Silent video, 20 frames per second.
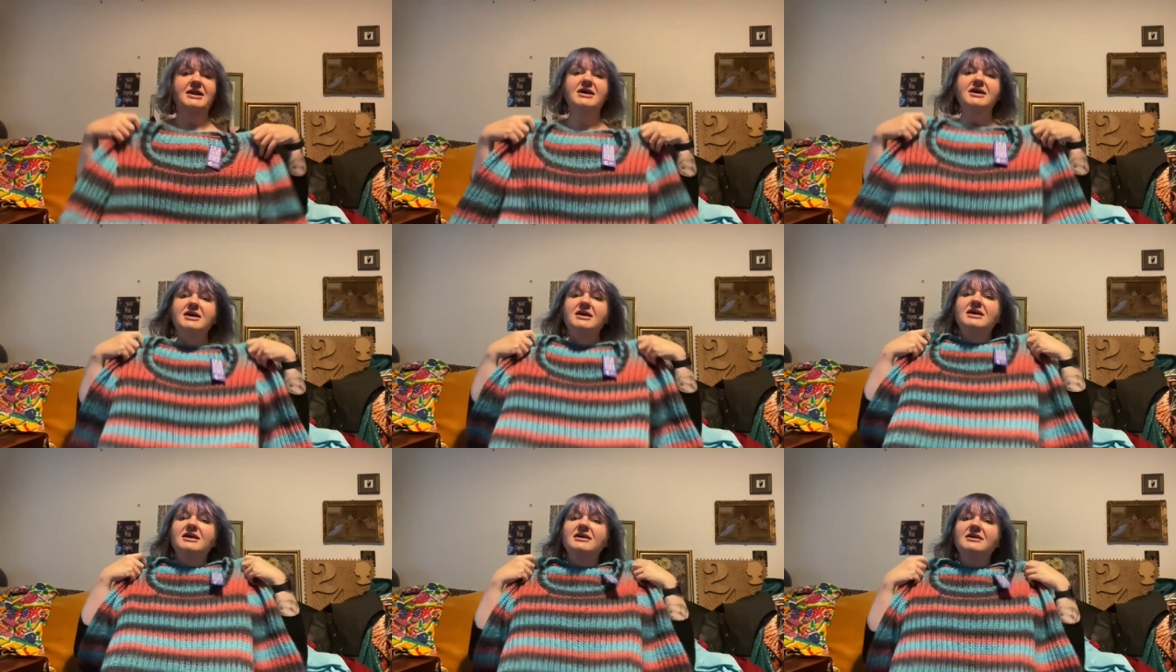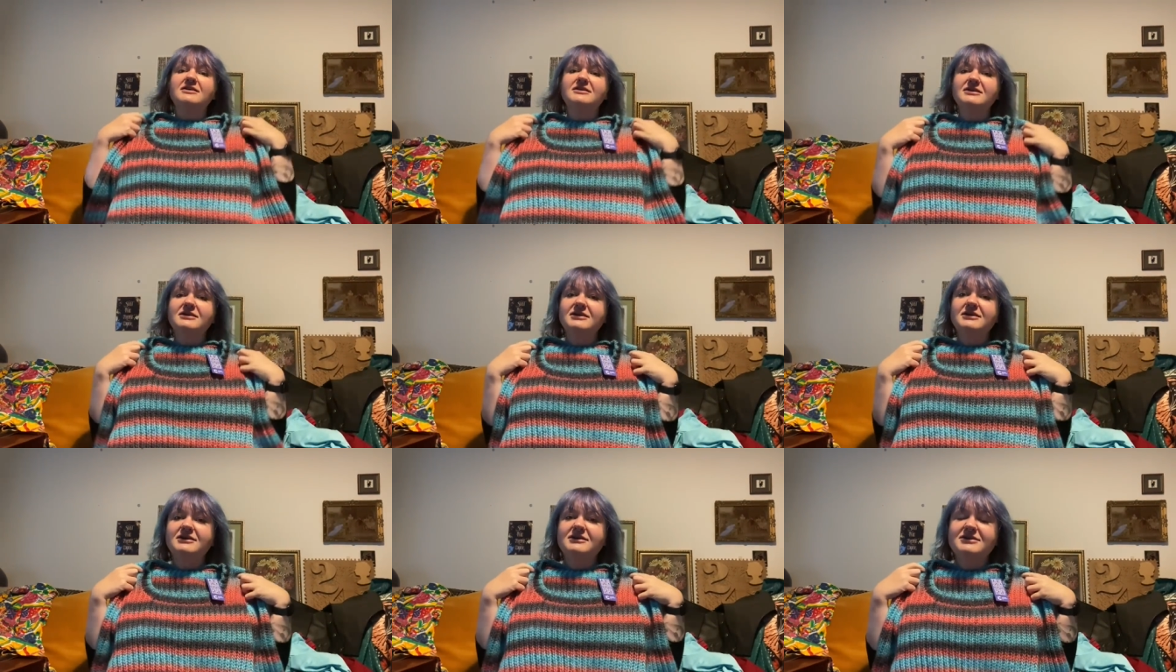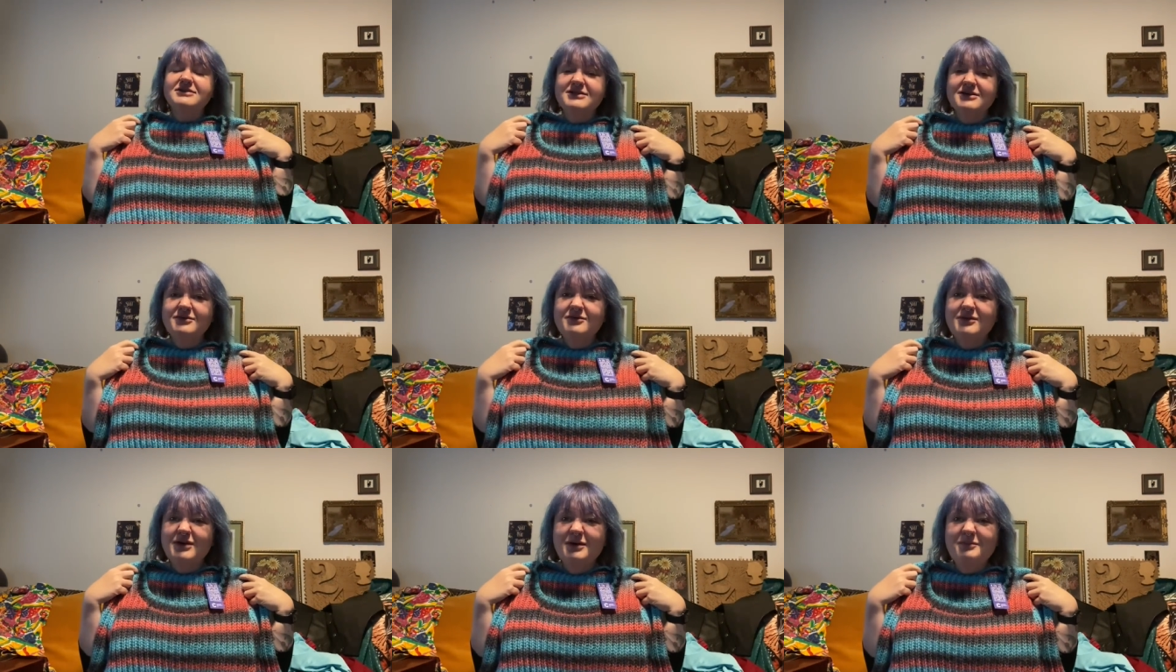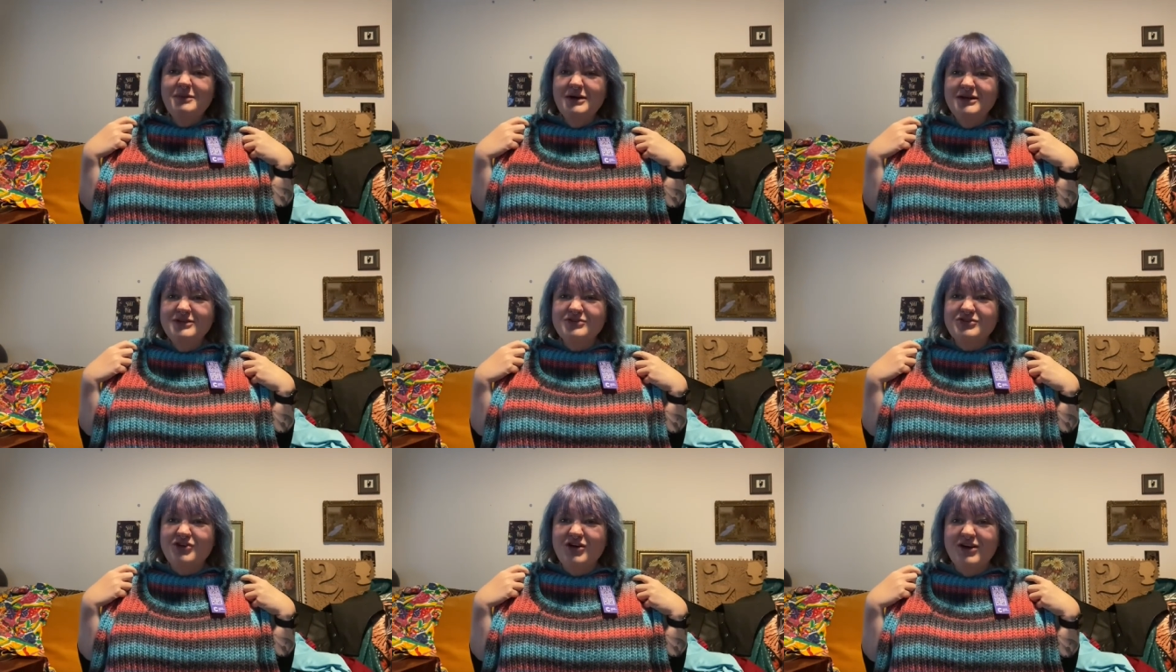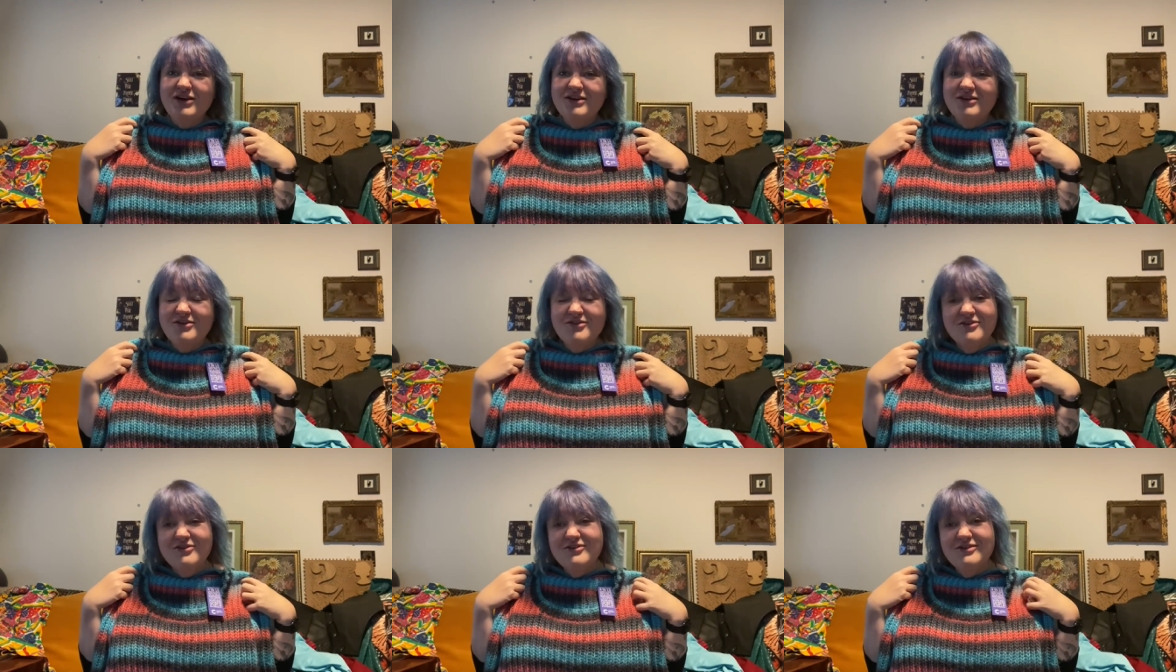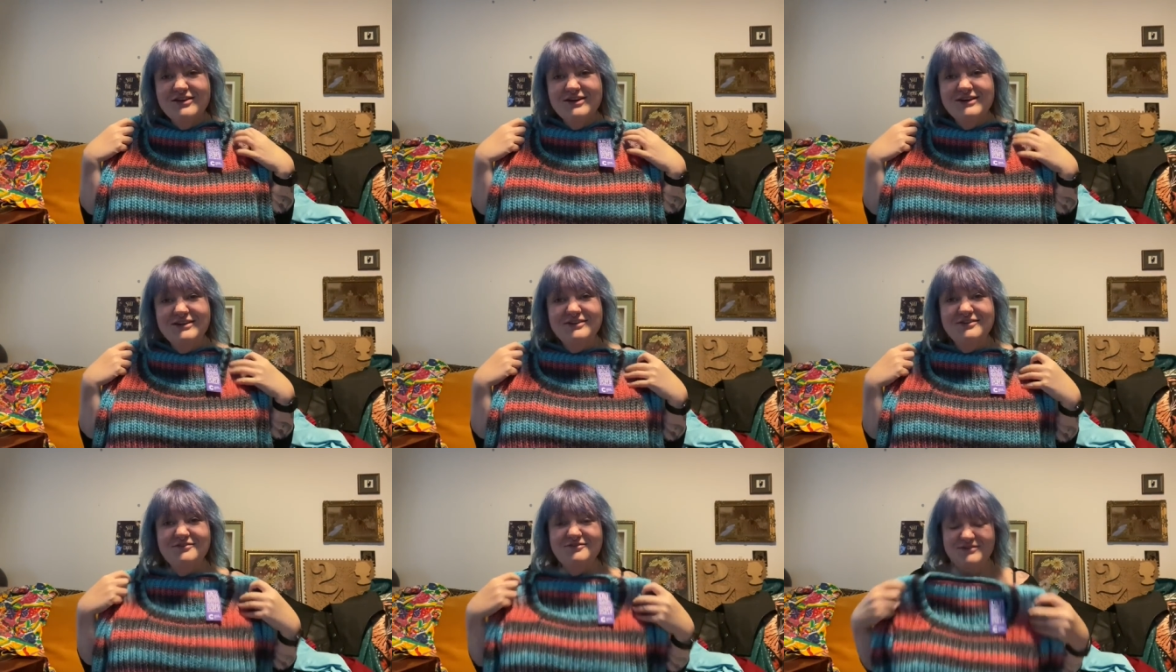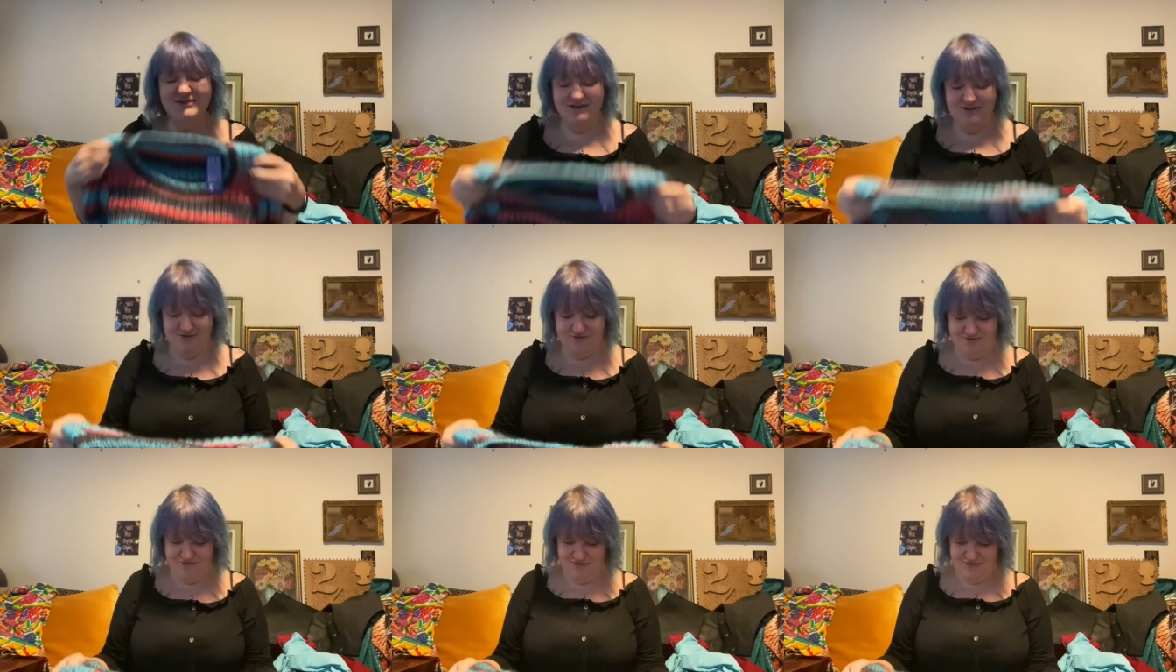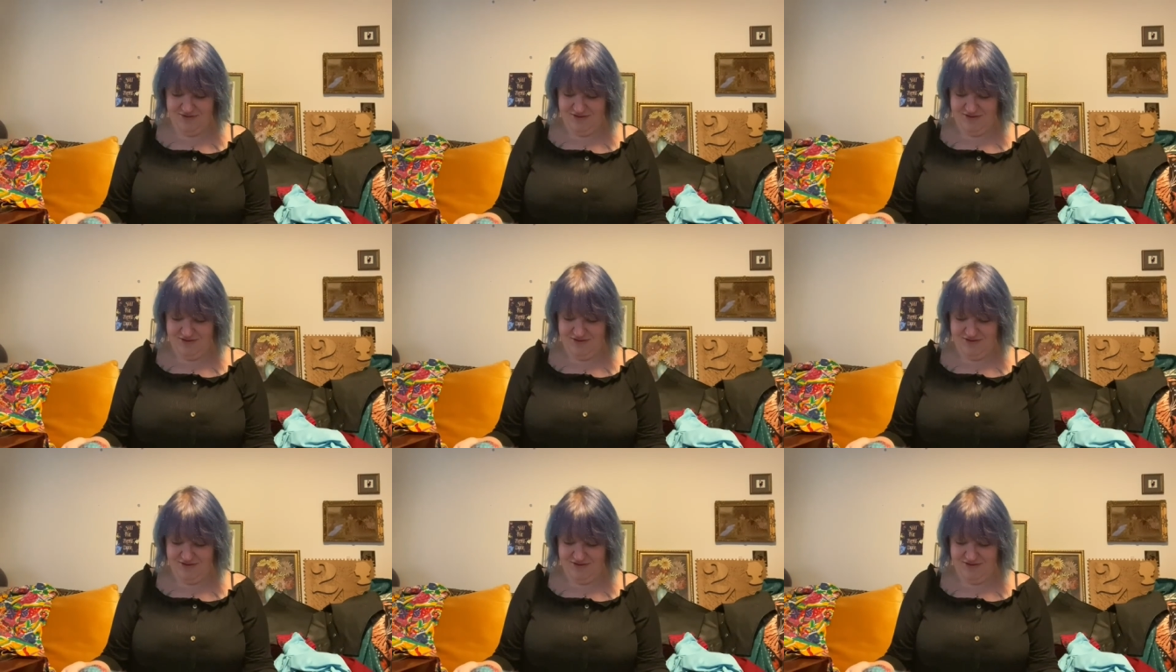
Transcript: like it. So I might try it on, I don't know,